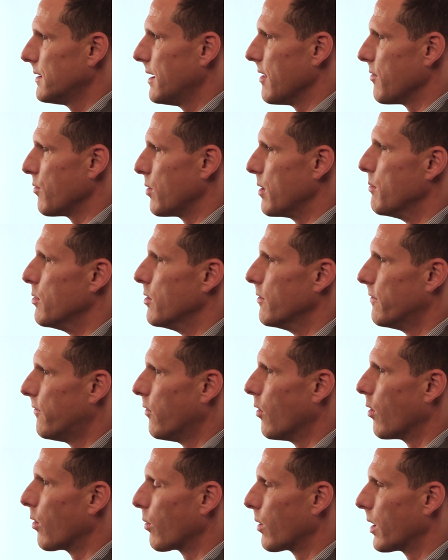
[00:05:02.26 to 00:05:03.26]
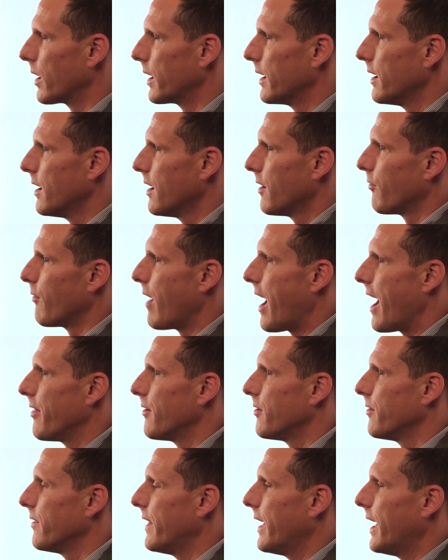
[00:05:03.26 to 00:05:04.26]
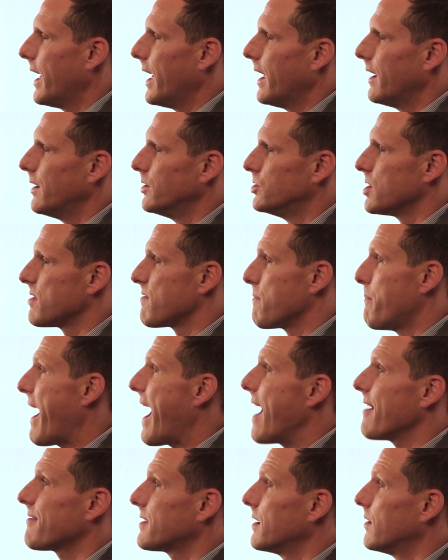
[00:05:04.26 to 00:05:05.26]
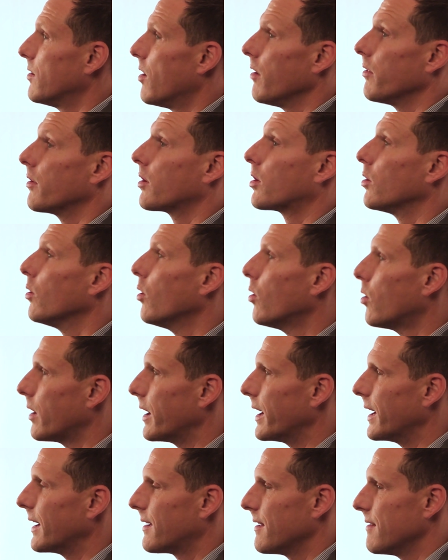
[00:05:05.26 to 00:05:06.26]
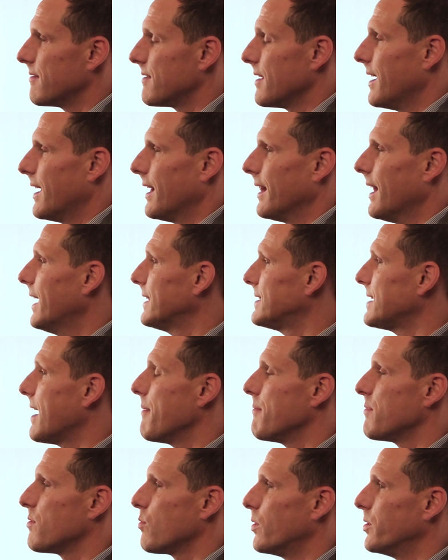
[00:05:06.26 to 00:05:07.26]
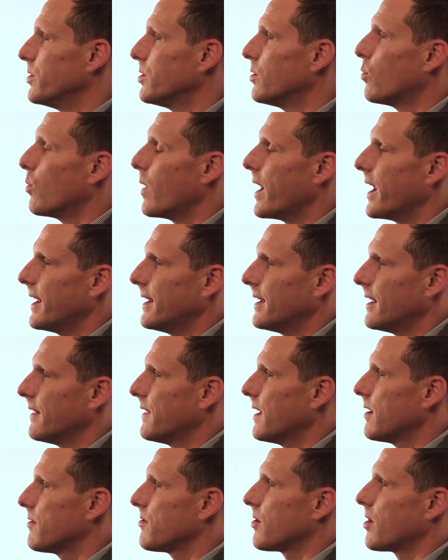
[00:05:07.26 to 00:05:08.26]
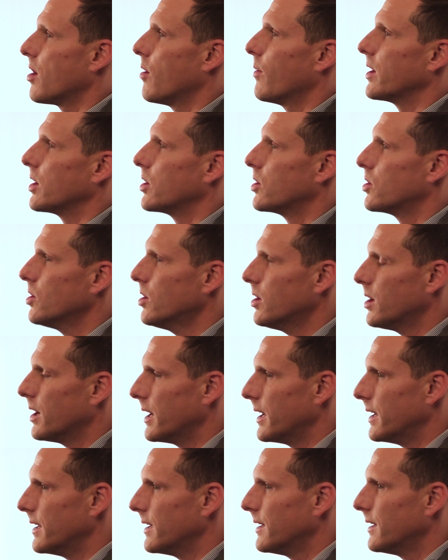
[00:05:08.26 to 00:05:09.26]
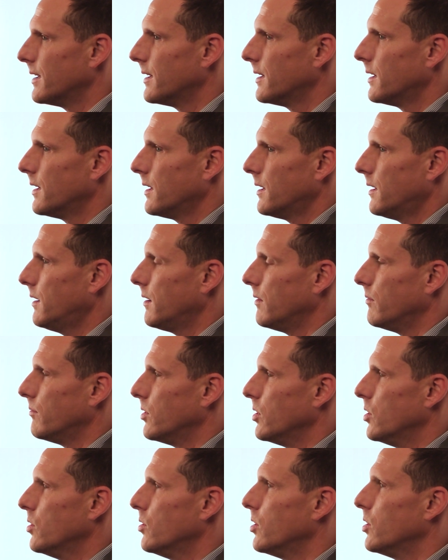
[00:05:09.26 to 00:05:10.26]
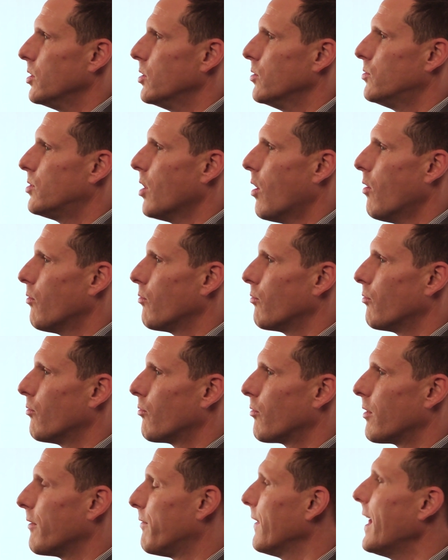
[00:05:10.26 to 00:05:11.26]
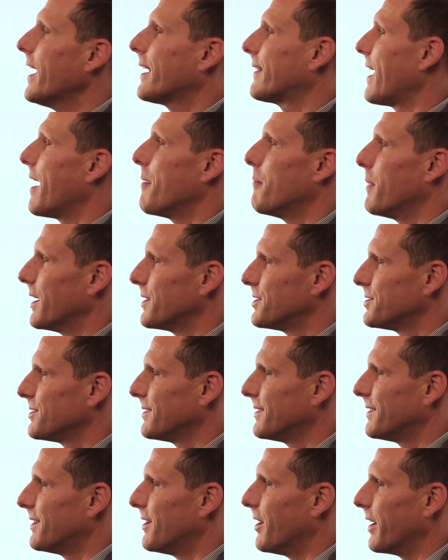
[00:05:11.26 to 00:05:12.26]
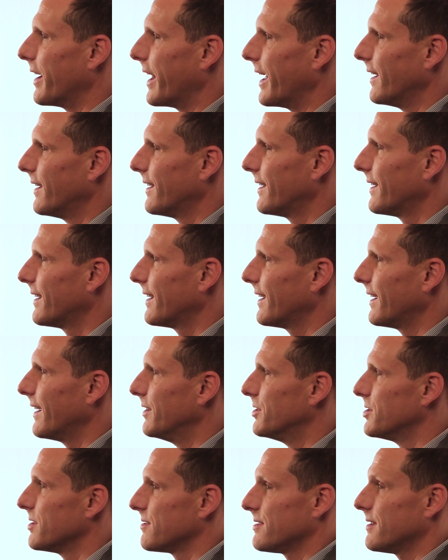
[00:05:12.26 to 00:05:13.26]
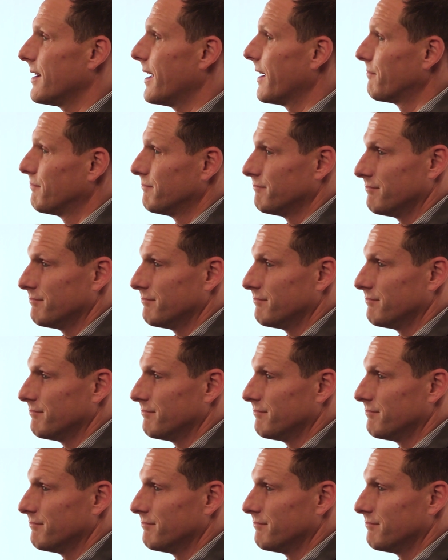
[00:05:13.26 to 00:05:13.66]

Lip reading: as we move forward rather than just bask in all the glory. Because a lot of times when you're winning and things are going good, you don't reflect that much on it. You just are like,